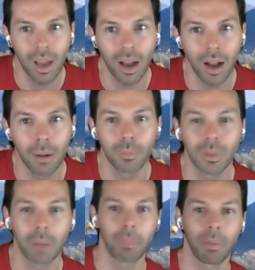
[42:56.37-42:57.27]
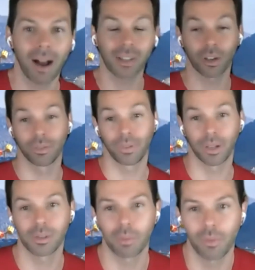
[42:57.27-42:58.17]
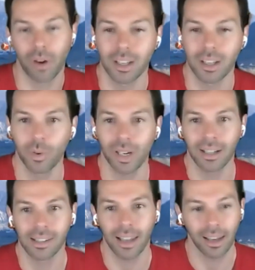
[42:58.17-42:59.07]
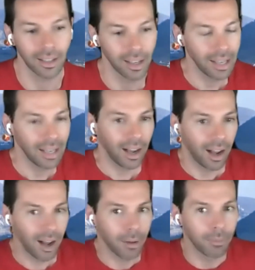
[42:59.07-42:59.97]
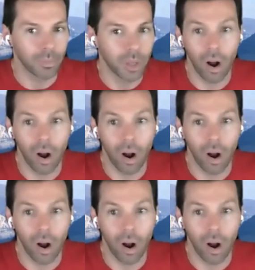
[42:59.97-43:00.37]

Let me pause here first before I continue reading and saying, there